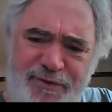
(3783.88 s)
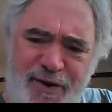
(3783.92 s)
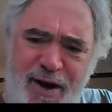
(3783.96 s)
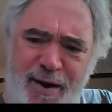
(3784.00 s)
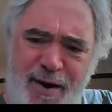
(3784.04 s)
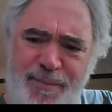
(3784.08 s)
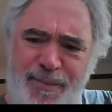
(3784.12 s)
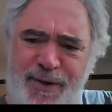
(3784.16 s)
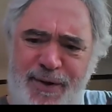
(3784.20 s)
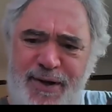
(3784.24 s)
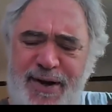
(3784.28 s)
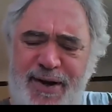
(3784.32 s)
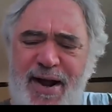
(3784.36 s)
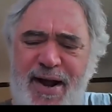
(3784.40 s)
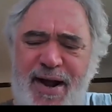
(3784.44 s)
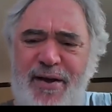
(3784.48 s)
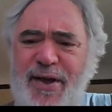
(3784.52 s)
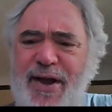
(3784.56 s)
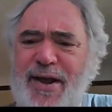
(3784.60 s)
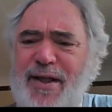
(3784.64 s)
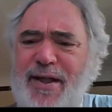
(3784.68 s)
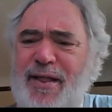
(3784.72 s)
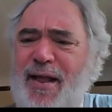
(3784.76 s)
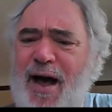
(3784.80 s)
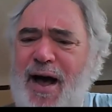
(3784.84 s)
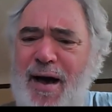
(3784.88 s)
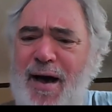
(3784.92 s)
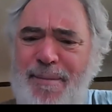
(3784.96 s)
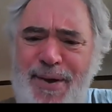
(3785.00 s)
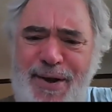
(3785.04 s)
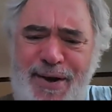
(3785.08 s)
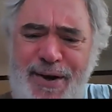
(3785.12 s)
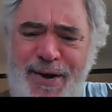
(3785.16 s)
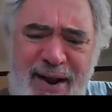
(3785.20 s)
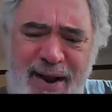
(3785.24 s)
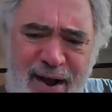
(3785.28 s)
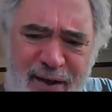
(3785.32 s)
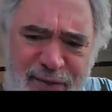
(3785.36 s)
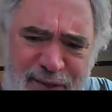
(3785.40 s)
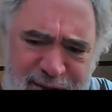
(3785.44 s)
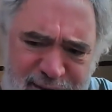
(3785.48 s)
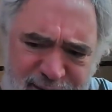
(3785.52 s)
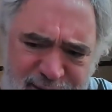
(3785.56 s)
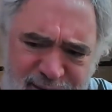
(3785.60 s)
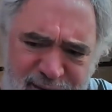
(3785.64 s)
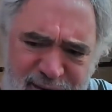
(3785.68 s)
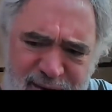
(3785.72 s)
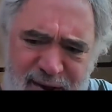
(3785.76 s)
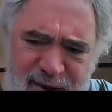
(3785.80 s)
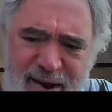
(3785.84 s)
family and how they lobbied and how
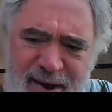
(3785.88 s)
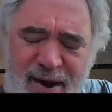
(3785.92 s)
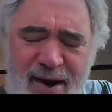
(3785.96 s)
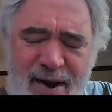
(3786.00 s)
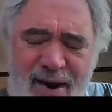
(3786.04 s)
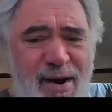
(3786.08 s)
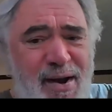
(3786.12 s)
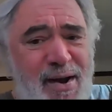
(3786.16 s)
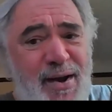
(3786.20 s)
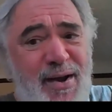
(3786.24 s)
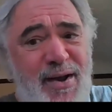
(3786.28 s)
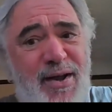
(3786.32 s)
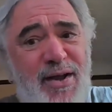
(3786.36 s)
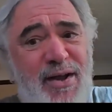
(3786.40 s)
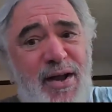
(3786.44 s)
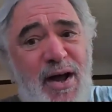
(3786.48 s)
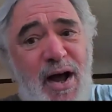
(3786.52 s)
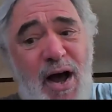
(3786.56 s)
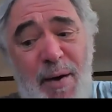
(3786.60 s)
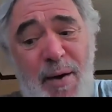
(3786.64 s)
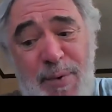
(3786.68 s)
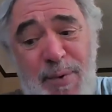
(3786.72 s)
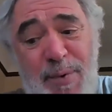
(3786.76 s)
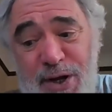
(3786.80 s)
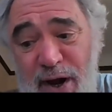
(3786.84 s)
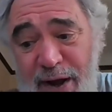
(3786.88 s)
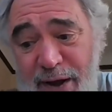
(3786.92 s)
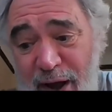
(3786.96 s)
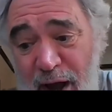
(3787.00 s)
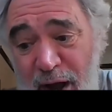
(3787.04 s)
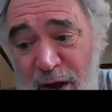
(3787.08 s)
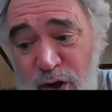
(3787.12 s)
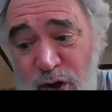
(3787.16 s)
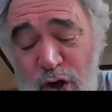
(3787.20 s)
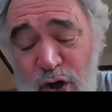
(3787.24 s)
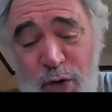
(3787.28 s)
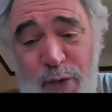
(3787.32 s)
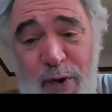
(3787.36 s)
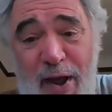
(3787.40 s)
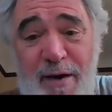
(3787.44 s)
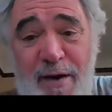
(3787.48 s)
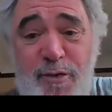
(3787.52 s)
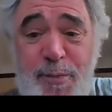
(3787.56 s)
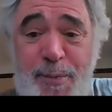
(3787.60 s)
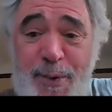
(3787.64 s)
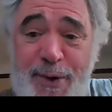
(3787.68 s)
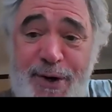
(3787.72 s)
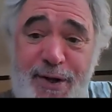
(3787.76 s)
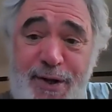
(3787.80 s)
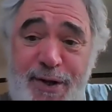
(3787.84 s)
they, I mean, I,
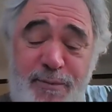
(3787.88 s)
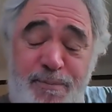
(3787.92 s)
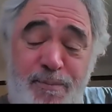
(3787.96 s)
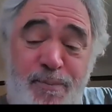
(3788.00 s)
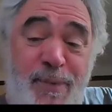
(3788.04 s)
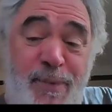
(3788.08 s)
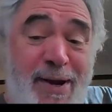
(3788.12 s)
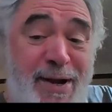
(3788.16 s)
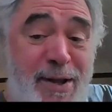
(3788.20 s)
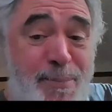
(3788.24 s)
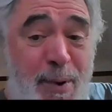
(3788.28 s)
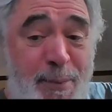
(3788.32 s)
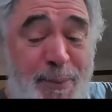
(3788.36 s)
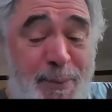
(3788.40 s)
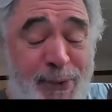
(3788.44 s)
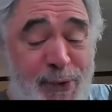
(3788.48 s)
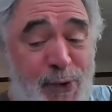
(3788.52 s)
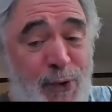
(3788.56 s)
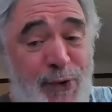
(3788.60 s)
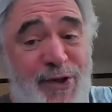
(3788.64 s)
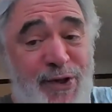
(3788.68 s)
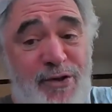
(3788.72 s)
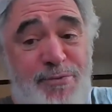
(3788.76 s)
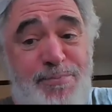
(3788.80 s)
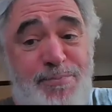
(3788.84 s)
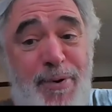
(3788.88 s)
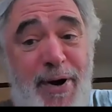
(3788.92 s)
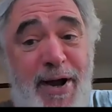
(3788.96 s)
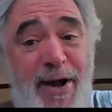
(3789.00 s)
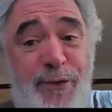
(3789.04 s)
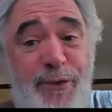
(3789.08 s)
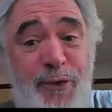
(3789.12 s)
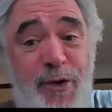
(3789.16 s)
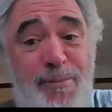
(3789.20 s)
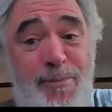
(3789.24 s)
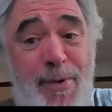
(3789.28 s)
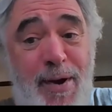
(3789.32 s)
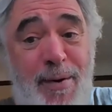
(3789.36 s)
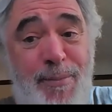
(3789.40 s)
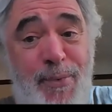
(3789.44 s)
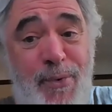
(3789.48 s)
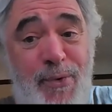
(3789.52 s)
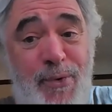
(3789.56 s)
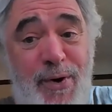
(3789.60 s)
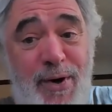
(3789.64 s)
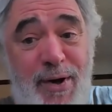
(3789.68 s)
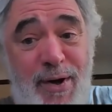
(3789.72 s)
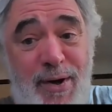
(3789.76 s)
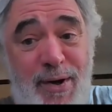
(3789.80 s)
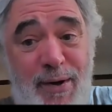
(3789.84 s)
everybody, many people in the audience probably
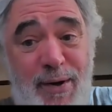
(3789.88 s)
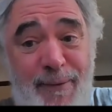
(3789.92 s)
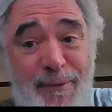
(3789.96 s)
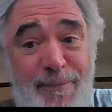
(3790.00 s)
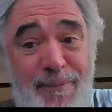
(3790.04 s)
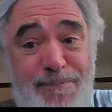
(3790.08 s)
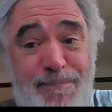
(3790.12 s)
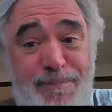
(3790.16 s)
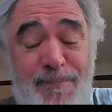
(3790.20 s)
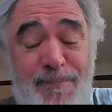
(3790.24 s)
remember uh,